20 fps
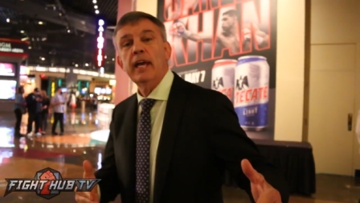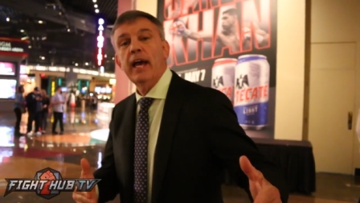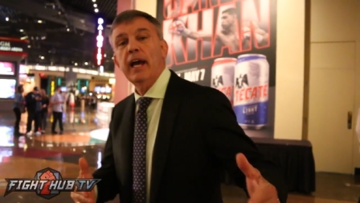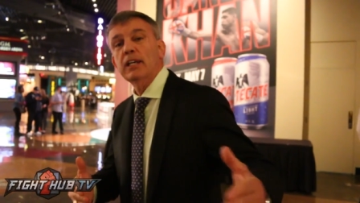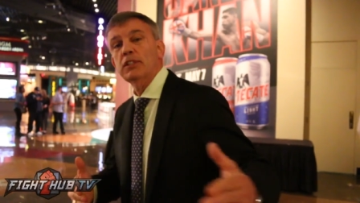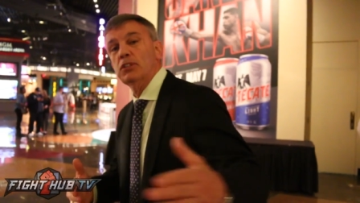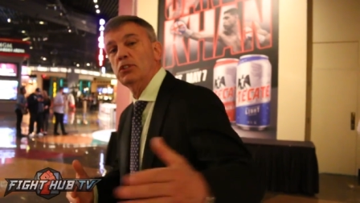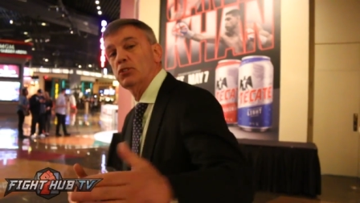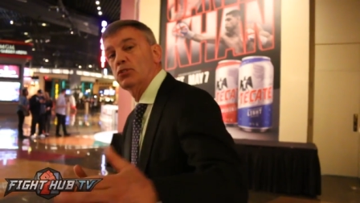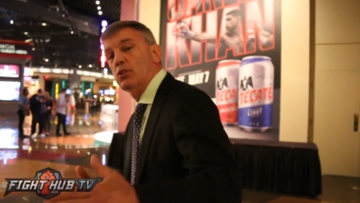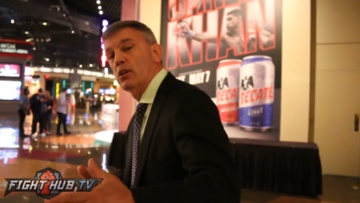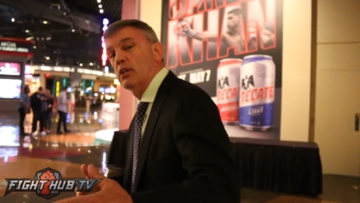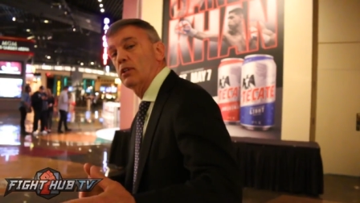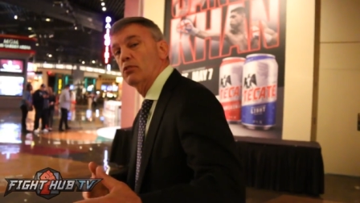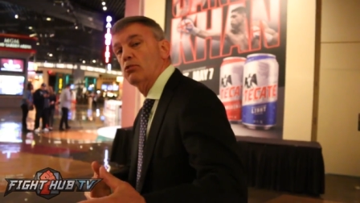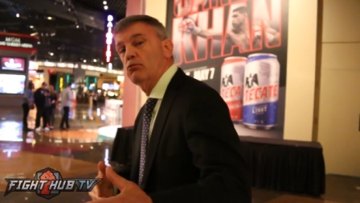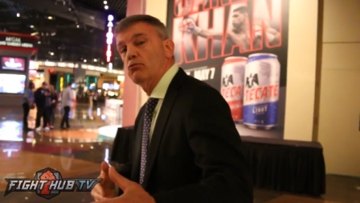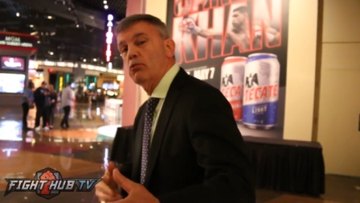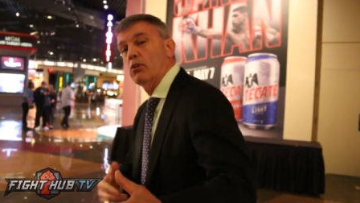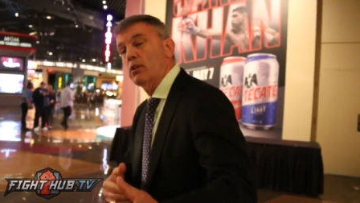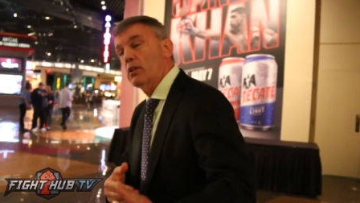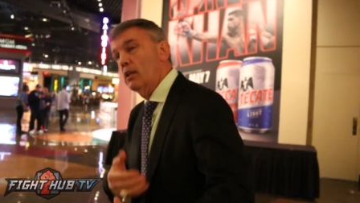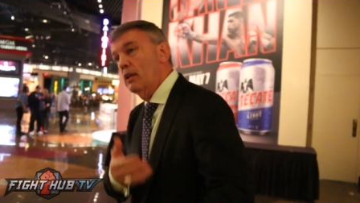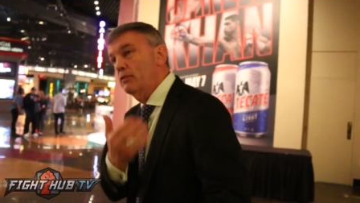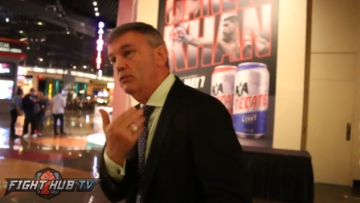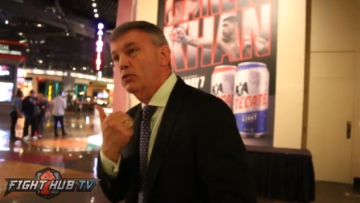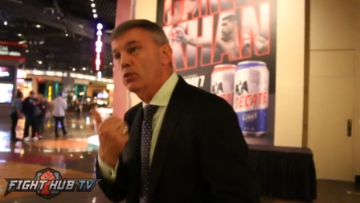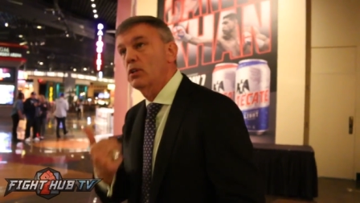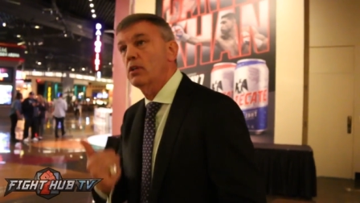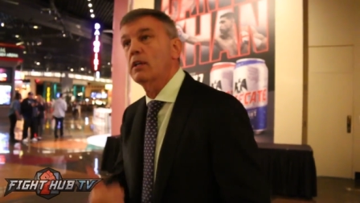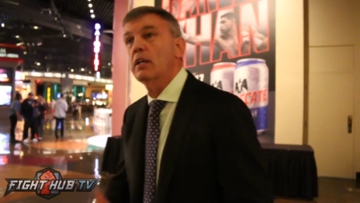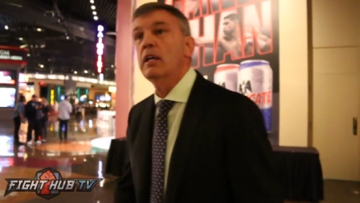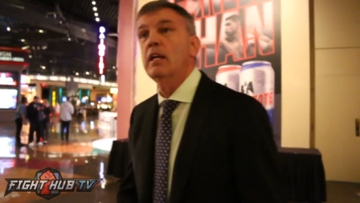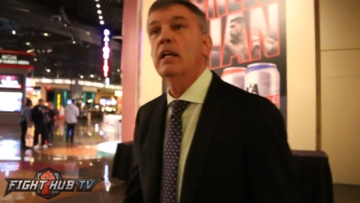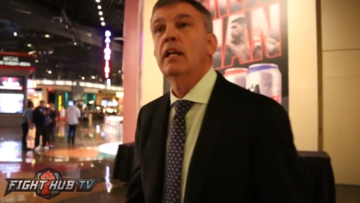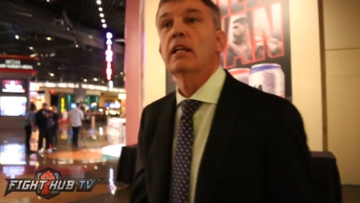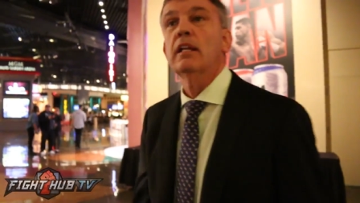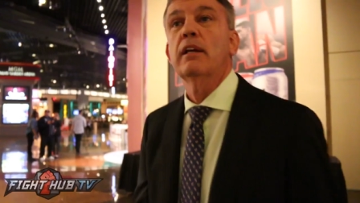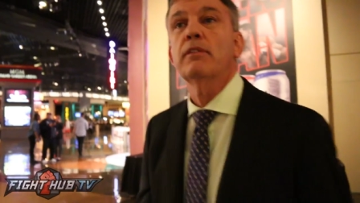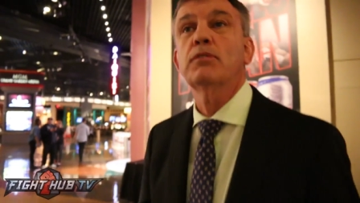As he started to throw a left hook,
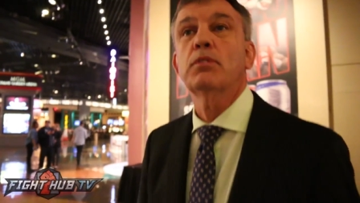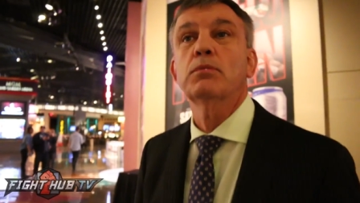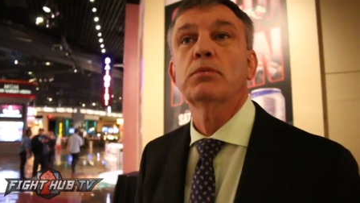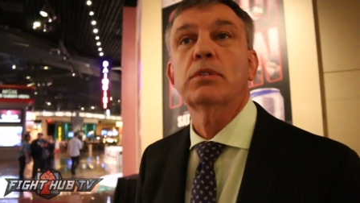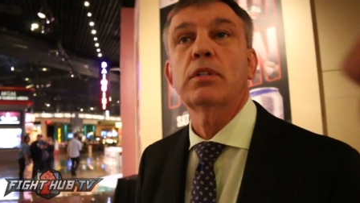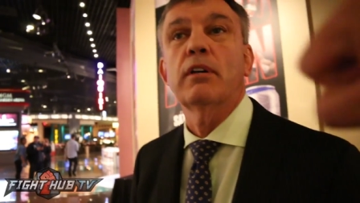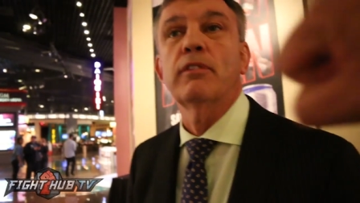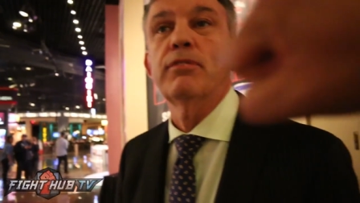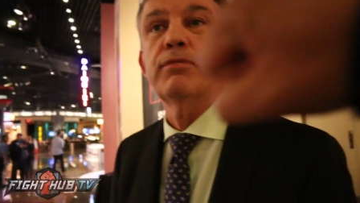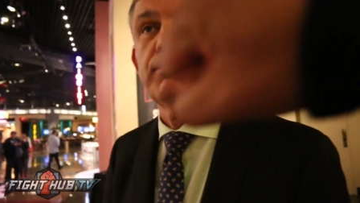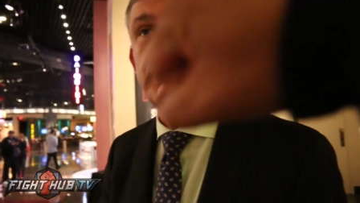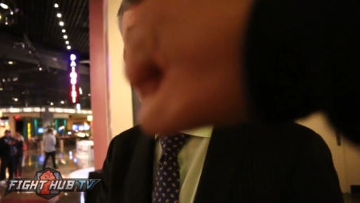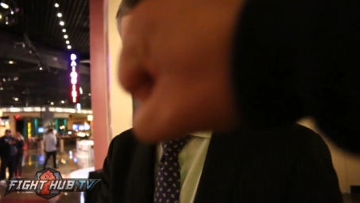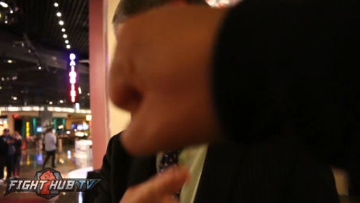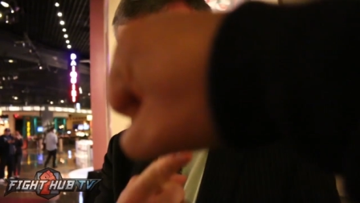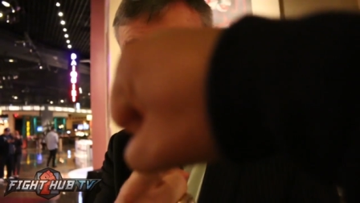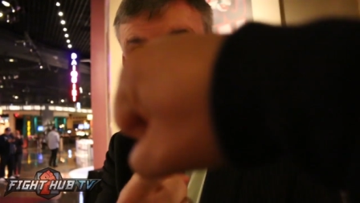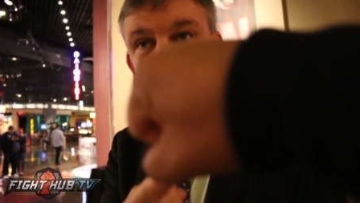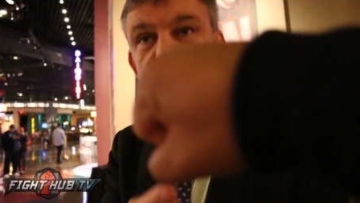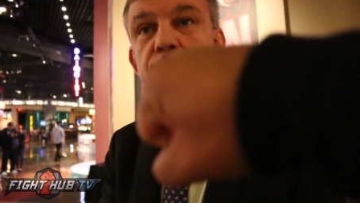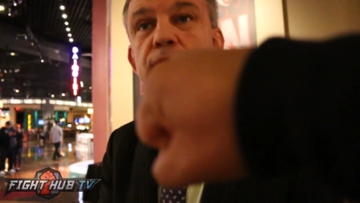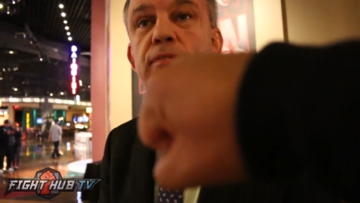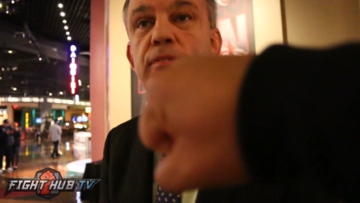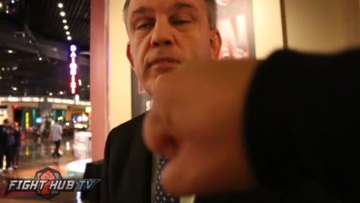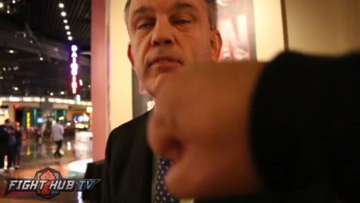left himself. The punch came